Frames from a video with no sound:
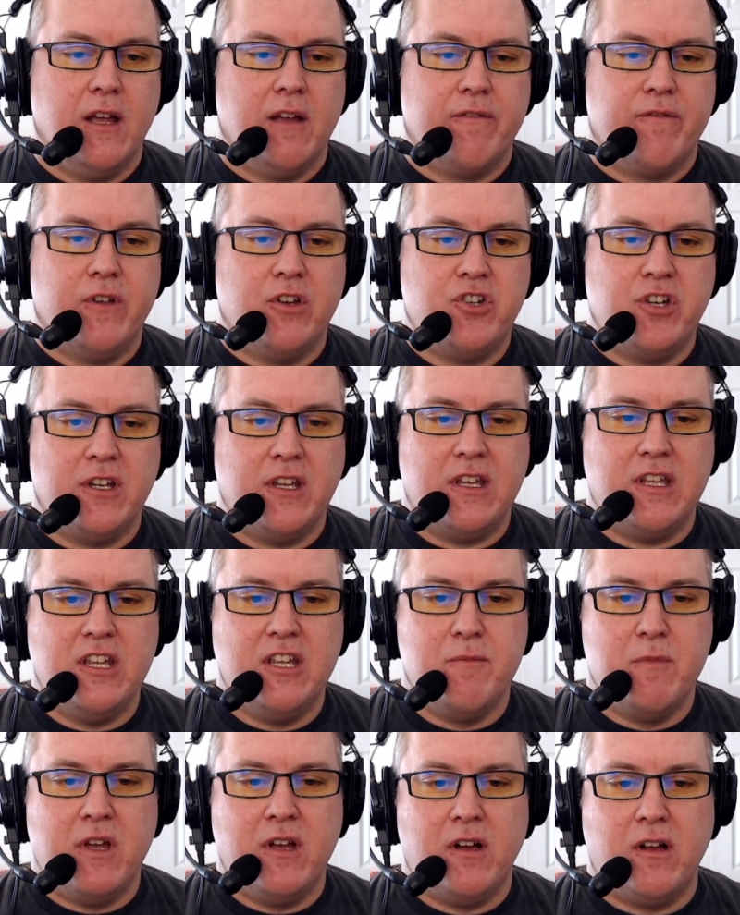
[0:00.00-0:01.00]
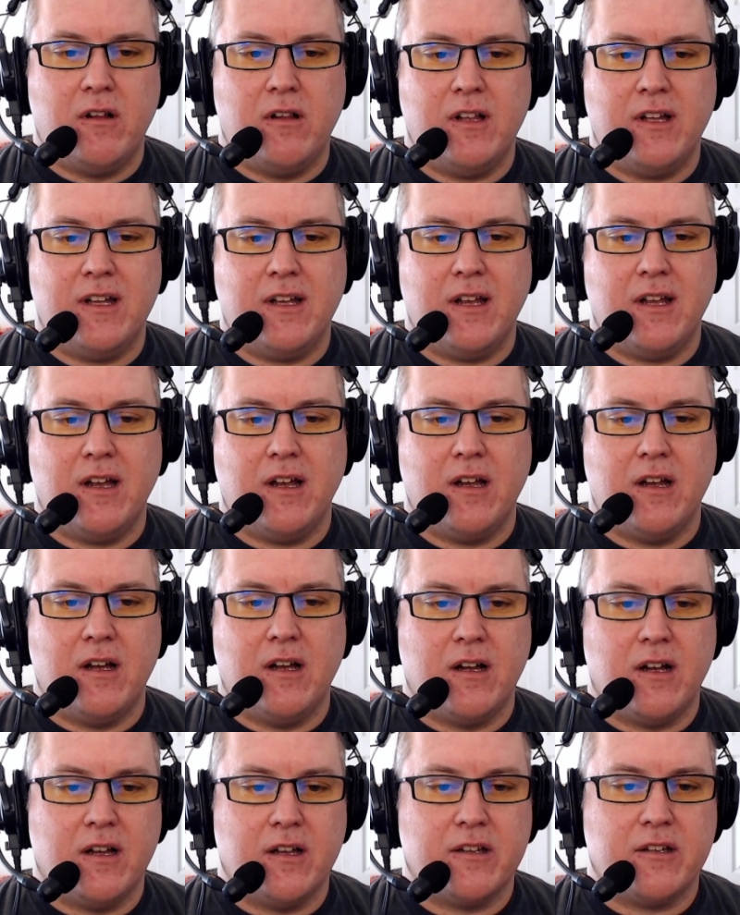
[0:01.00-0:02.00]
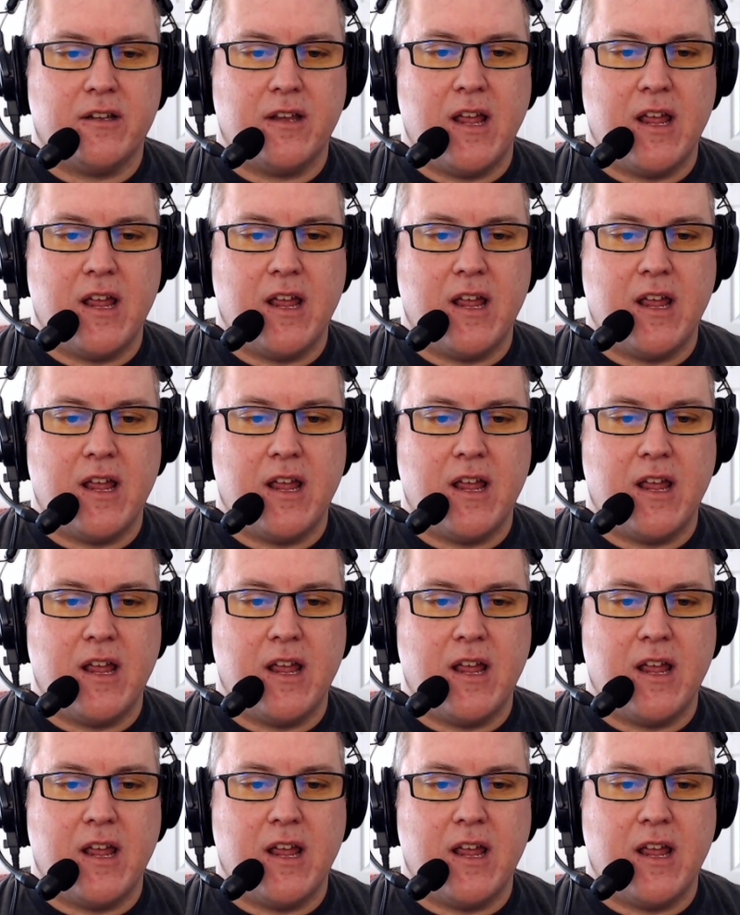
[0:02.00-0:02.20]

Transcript: "Phishing Email uh,